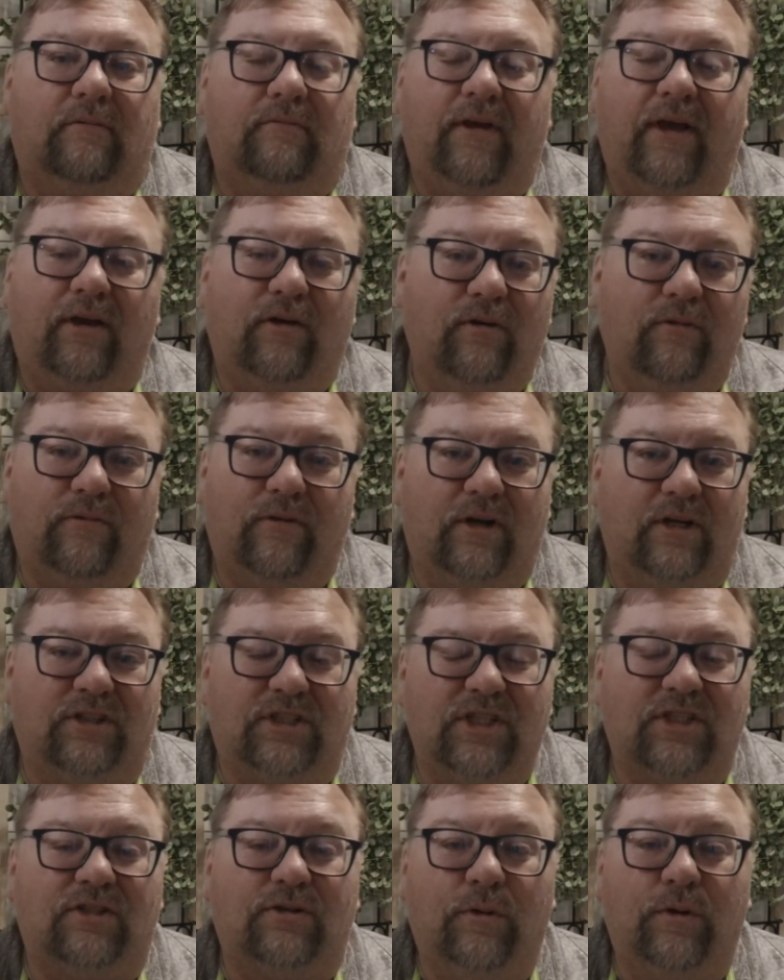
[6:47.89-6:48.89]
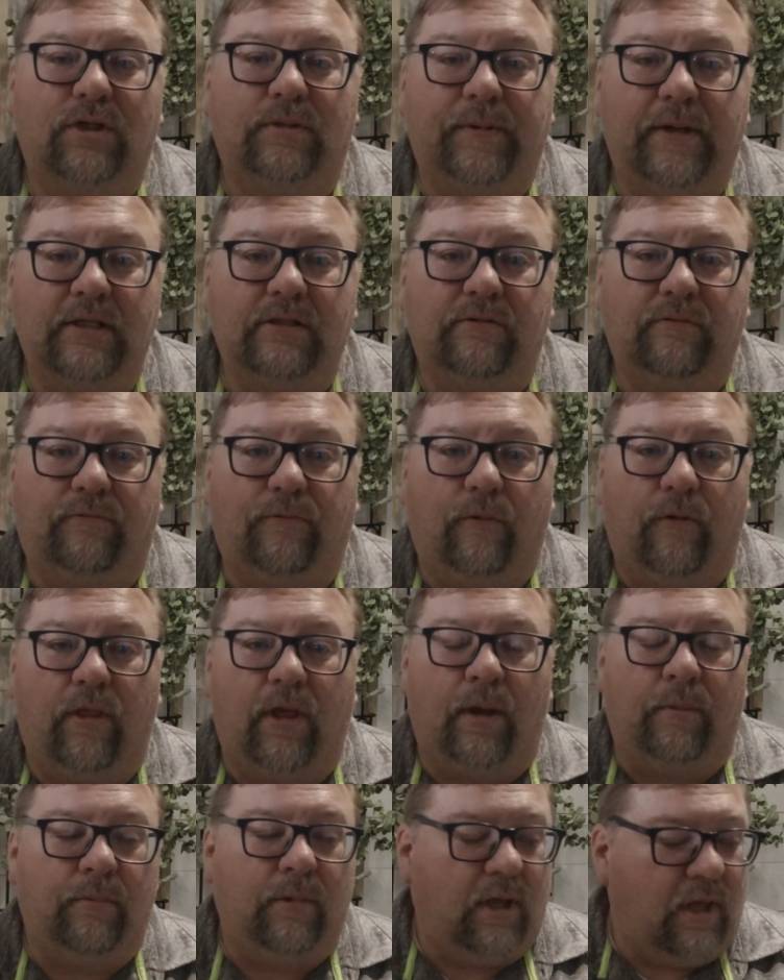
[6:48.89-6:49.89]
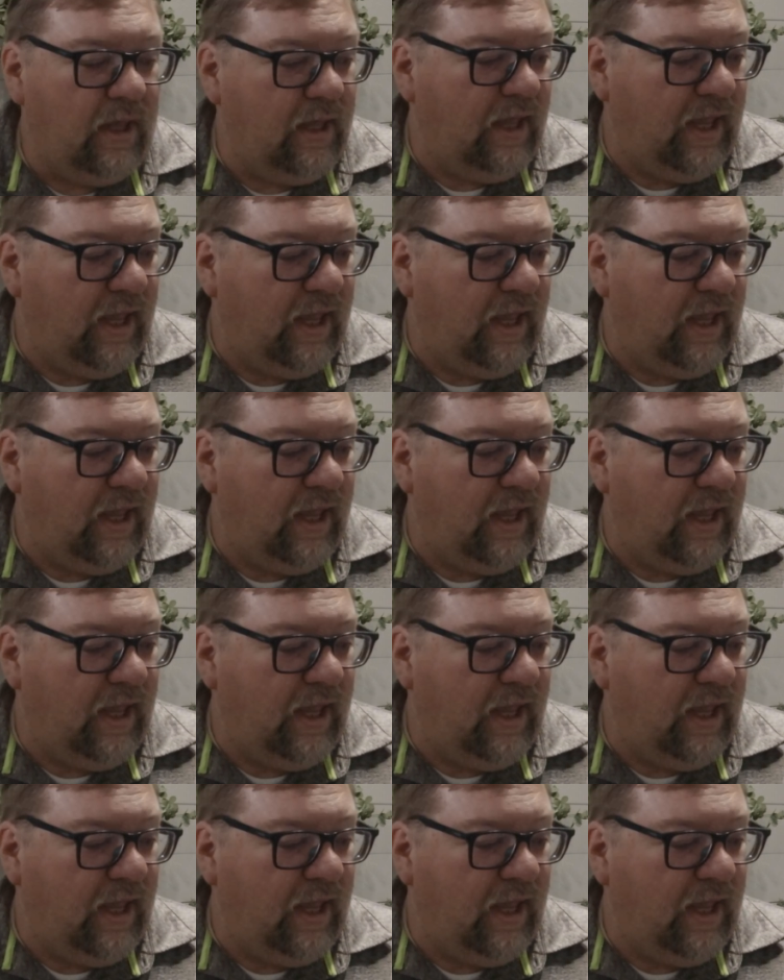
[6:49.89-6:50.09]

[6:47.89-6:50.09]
Vancouver is just too expensive for them.